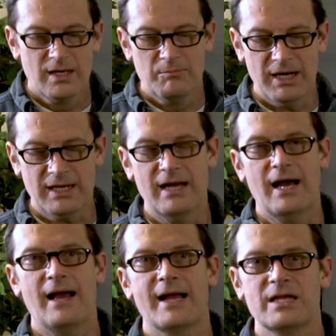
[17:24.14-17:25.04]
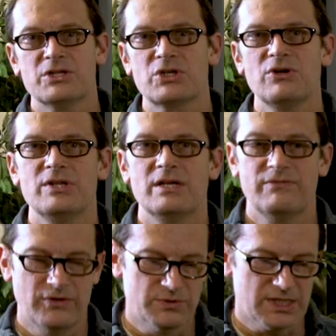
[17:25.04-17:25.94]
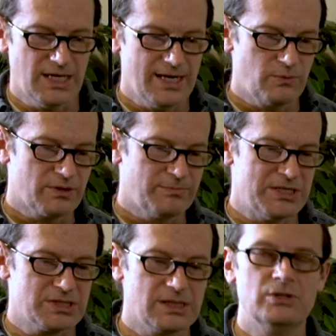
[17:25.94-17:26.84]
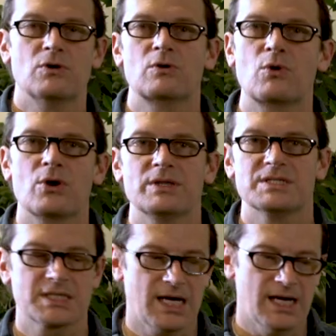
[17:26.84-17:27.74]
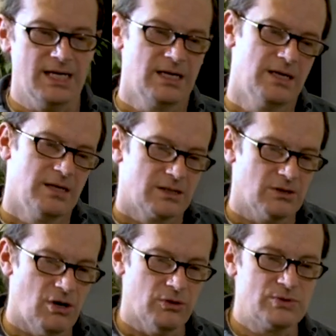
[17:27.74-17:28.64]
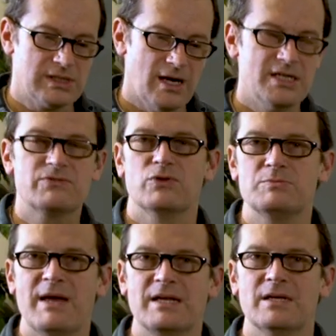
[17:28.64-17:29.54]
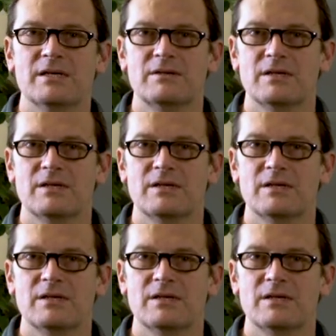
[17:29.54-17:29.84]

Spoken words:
But I can assure you that if there was a night with basically no aurora in the sky, all those lines from those magnetic